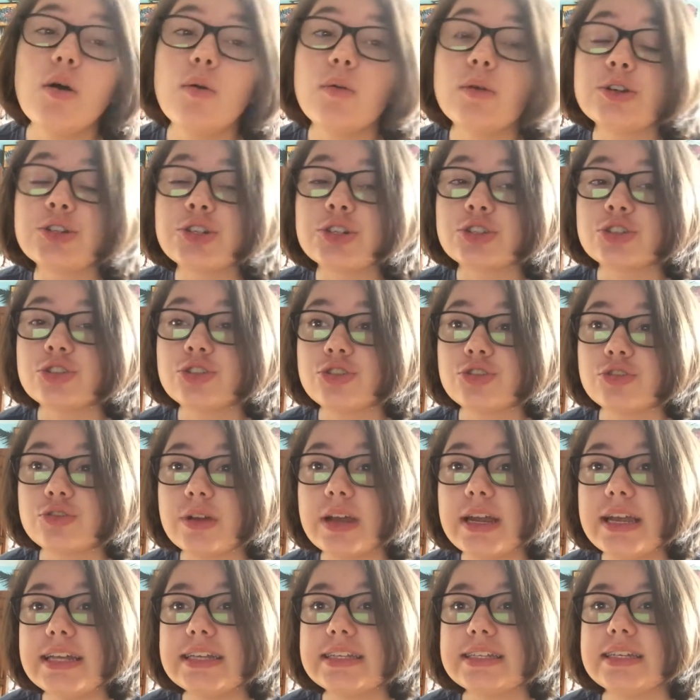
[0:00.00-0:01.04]
which is
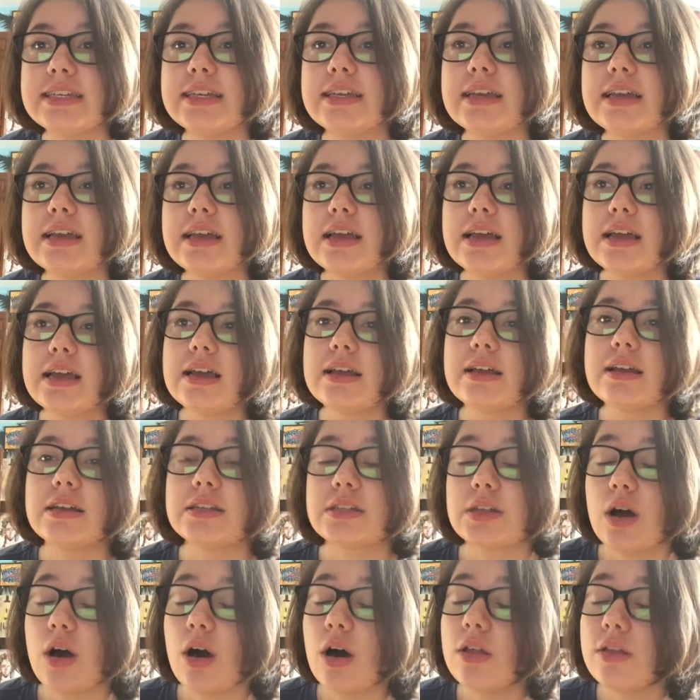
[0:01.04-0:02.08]
crazy,
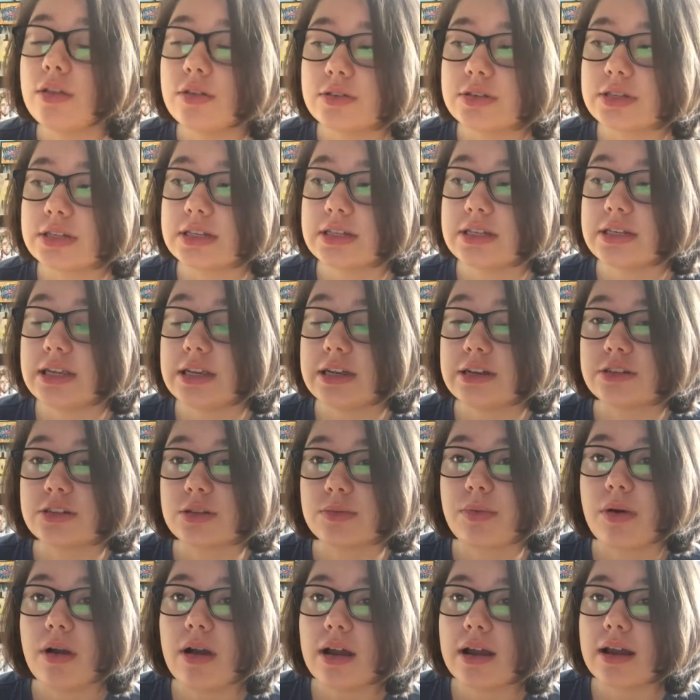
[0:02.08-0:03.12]
because all those, like, years
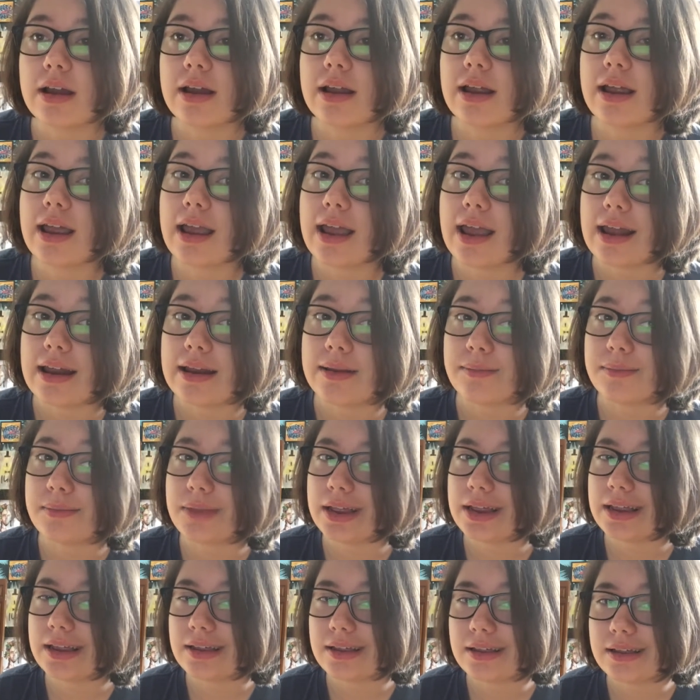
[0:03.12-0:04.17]
apart, and it
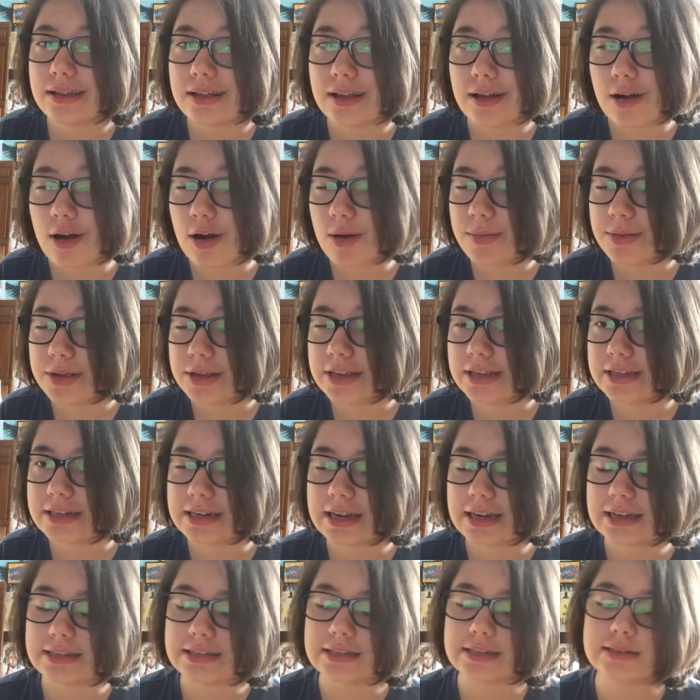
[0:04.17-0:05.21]
may all be
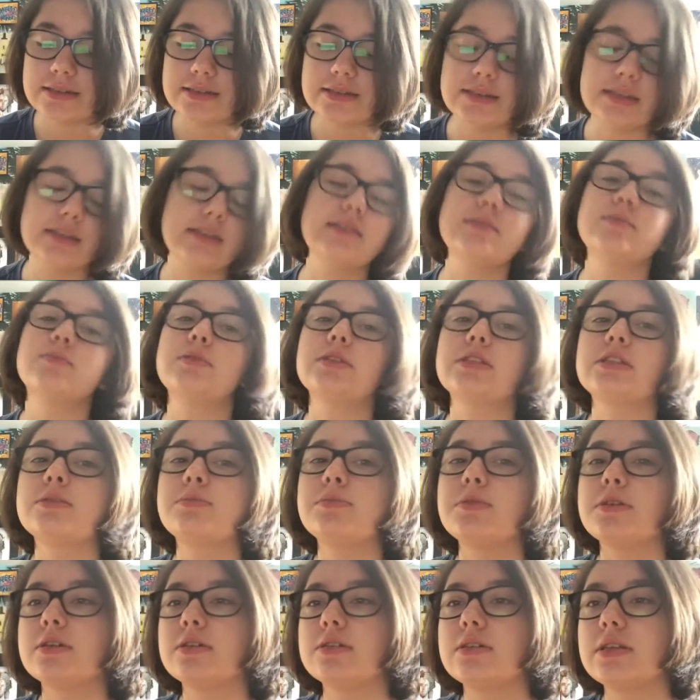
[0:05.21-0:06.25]
connected. It's like some
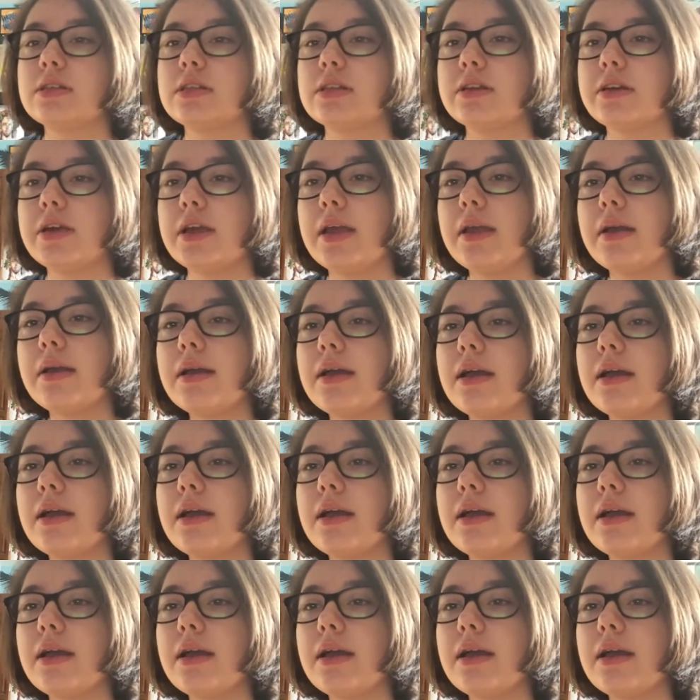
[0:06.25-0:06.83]
conspiracy theory.